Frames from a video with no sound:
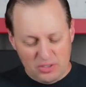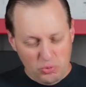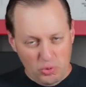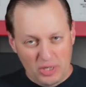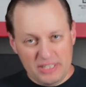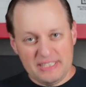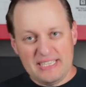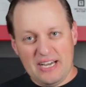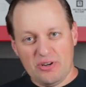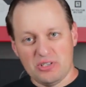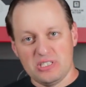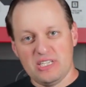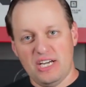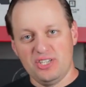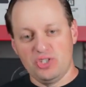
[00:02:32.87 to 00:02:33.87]
the one
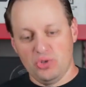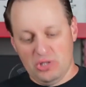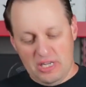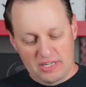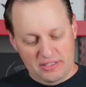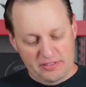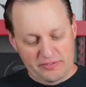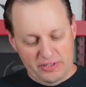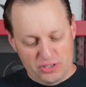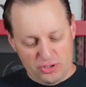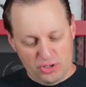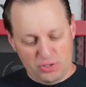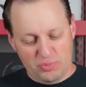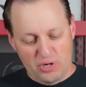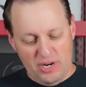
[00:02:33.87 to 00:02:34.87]
downside to a lot of the
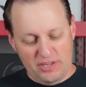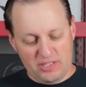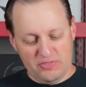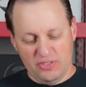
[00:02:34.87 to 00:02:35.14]
Fiskars products,